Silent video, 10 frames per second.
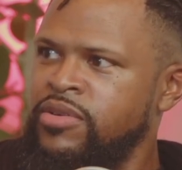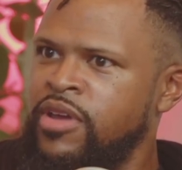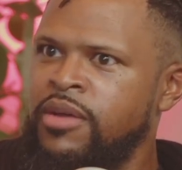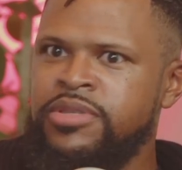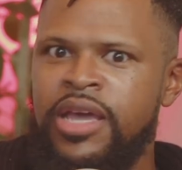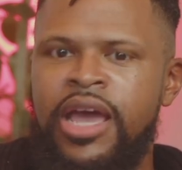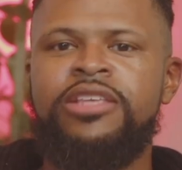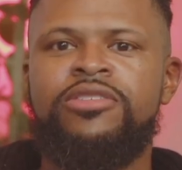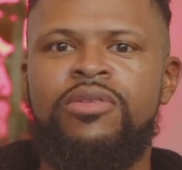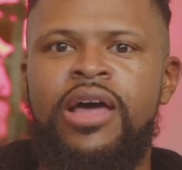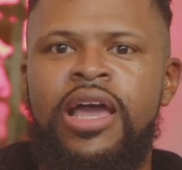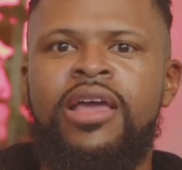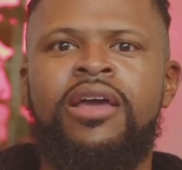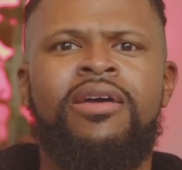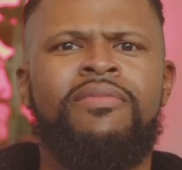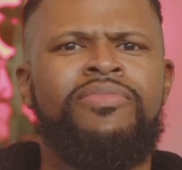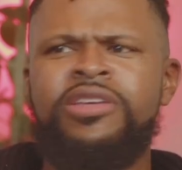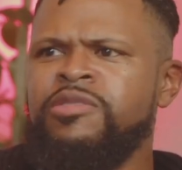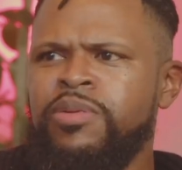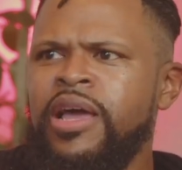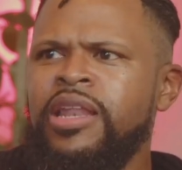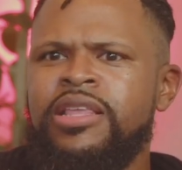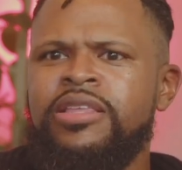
You know what I'm saying? And so, like, this play,